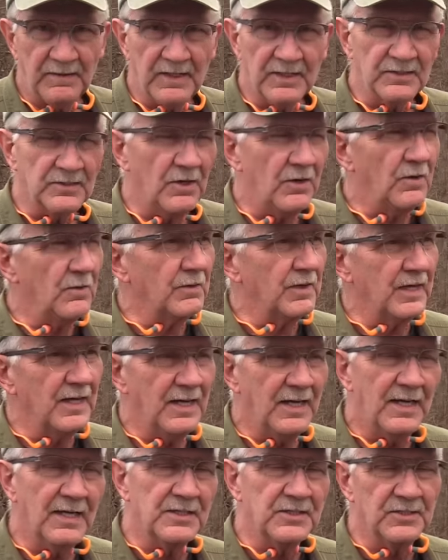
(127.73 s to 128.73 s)
He has all
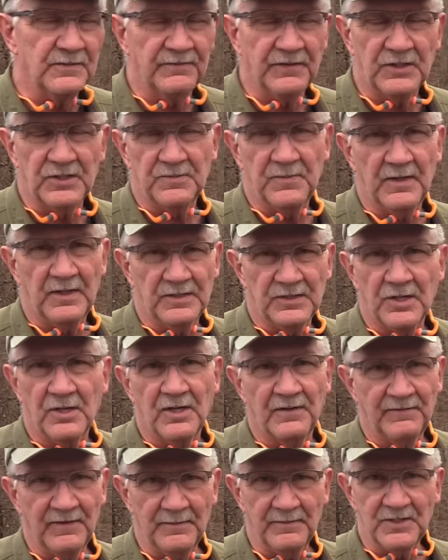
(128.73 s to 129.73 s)
kinds of
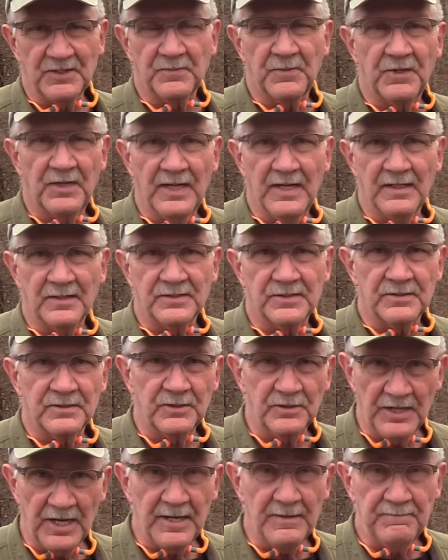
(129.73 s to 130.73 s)
sorry if I mispronounced
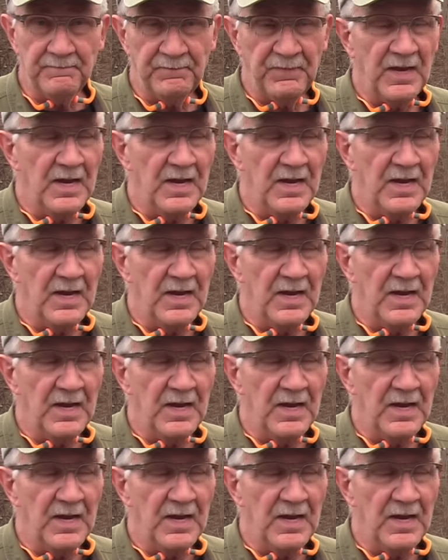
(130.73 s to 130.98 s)
your name,